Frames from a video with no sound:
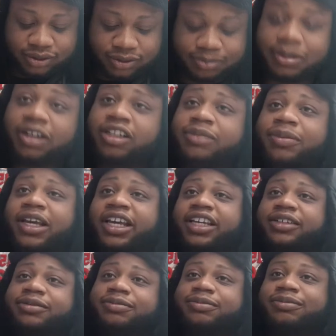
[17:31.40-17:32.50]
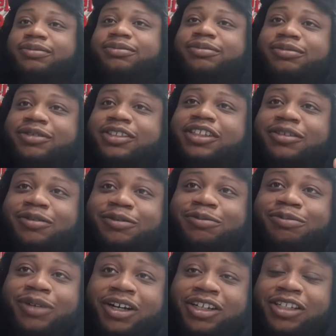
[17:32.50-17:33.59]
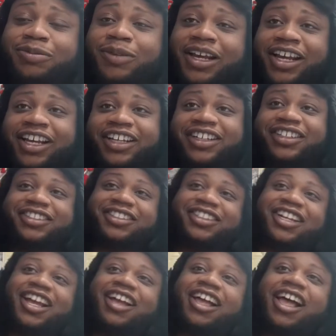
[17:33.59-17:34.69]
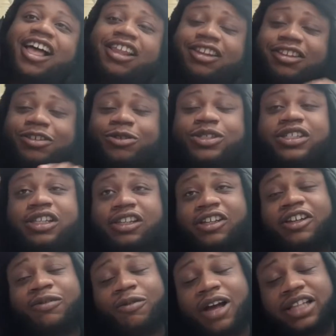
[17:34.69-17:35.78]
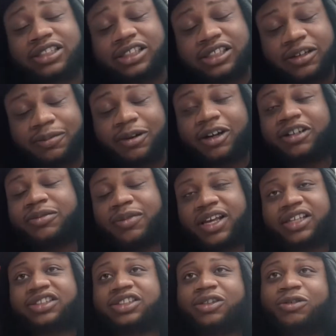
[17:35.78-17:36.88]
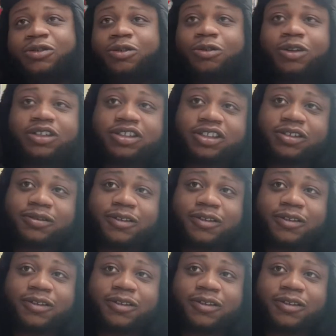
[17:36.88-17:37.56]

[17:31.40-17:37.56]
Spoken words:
Bernie Mac. Bernie Mac. I used to love watching the Bernie Mac show growing up.